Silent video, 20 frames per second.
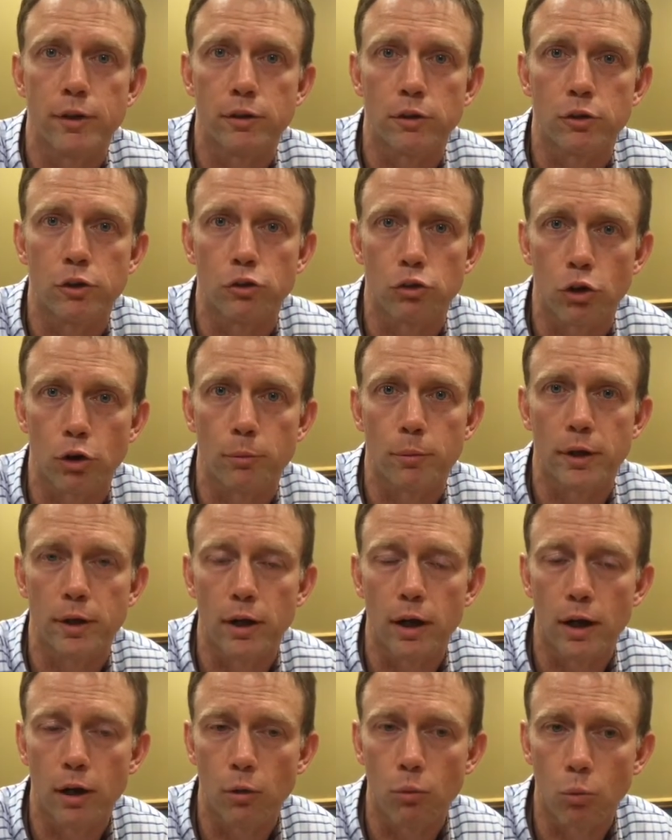to determine
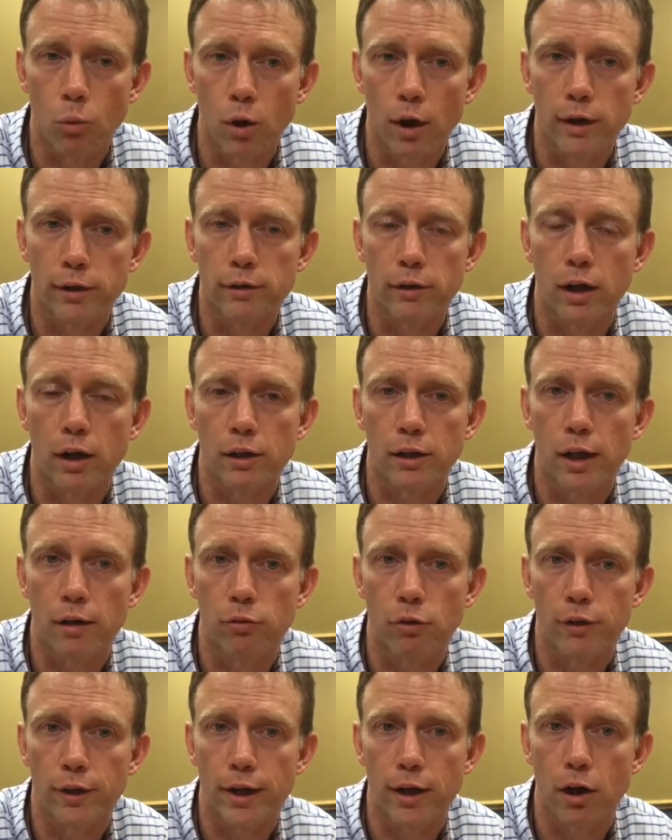what
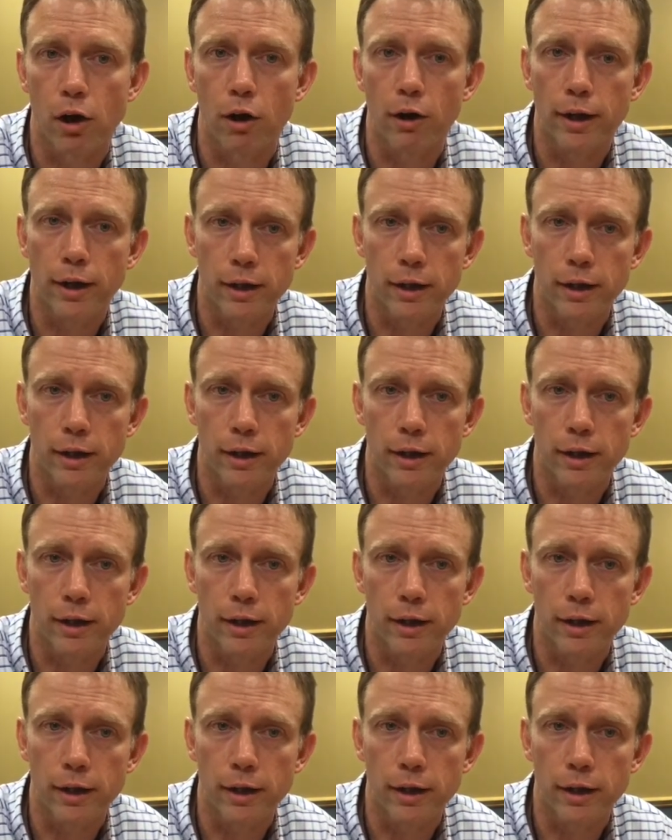level they are.